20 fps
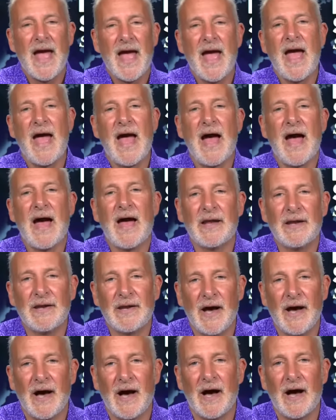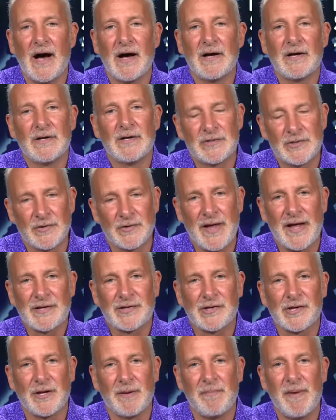and uh, so
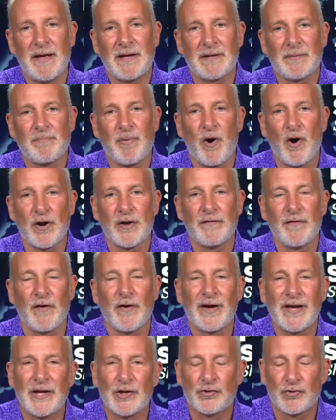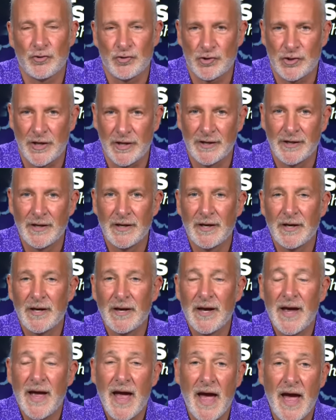that's going to make the party very interesting.
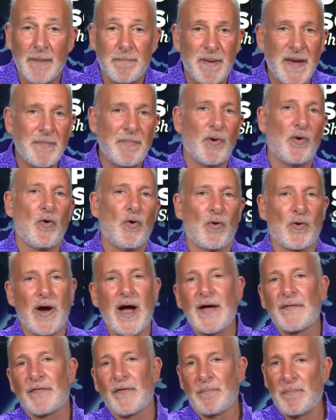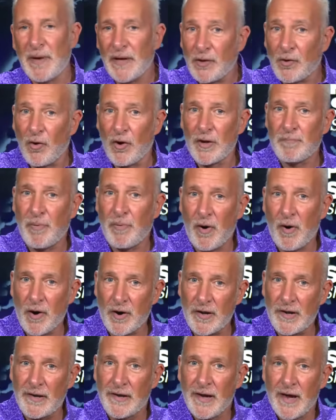And people who are at the Bitcoin
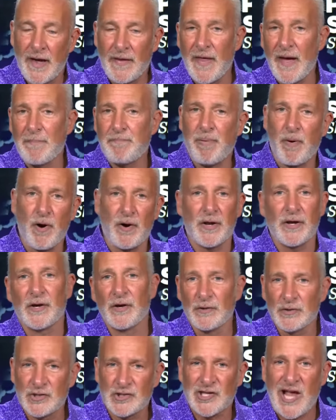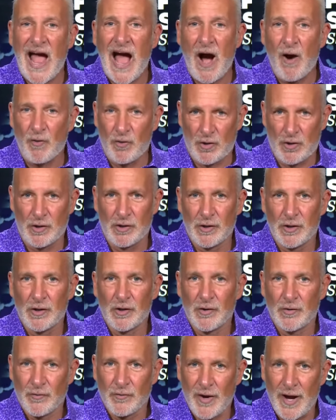party and that party goes sour,
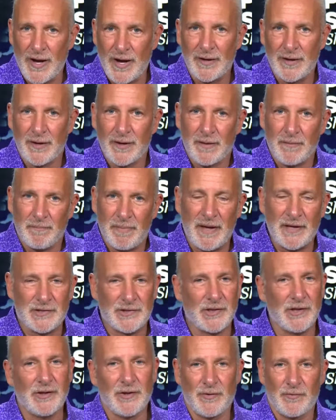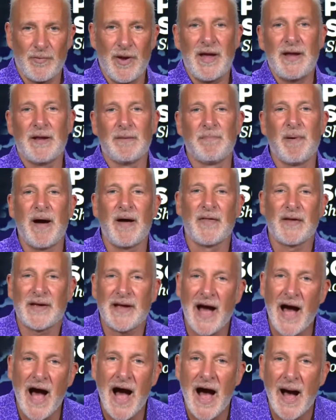right? Basically, they're raided by the
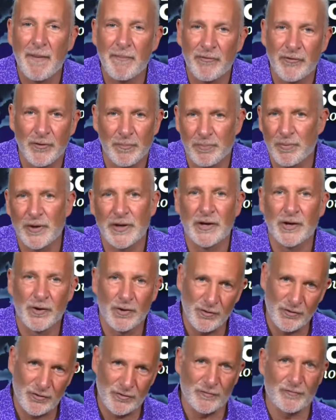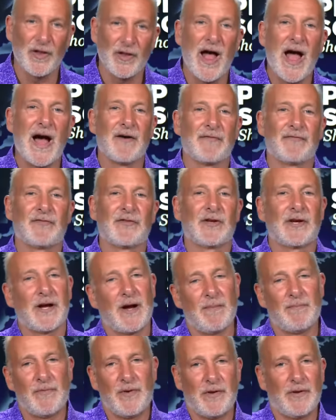cops. The pretty girls have left to
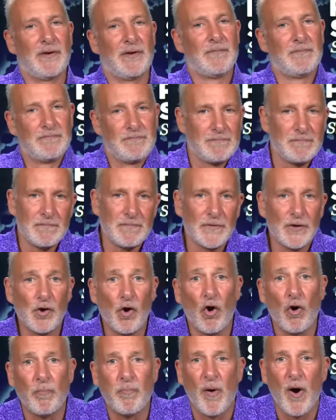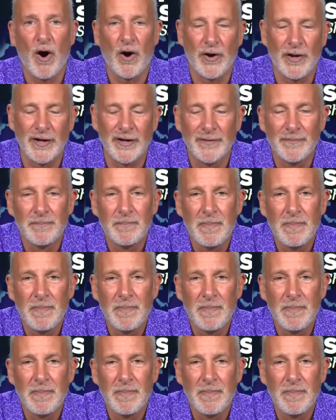come to the gold party.